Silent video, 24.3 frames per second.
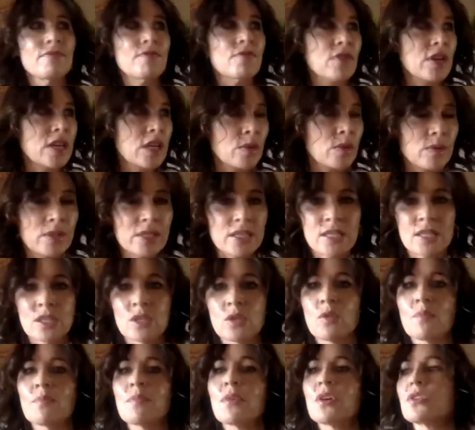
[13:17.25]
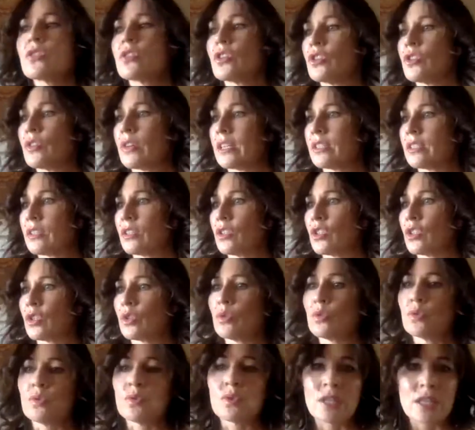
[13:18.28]
frequency or most attracted
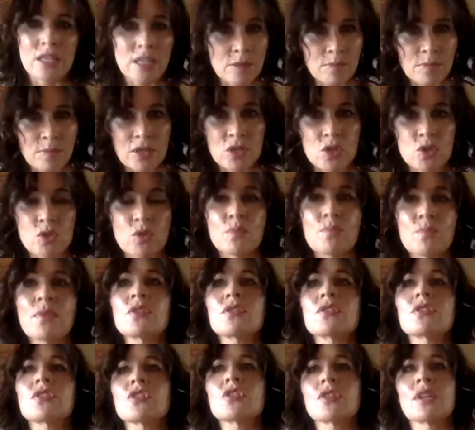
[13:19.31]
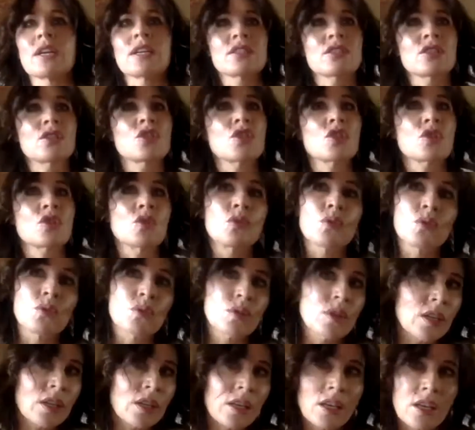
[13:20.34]
to the image or most attracted
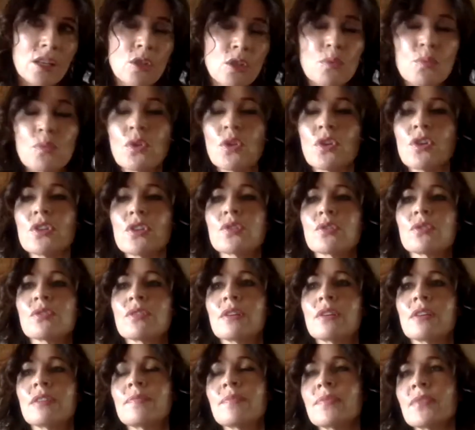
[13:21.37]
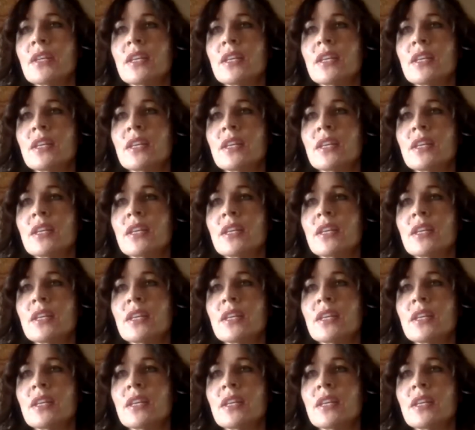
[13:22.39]
to the words or the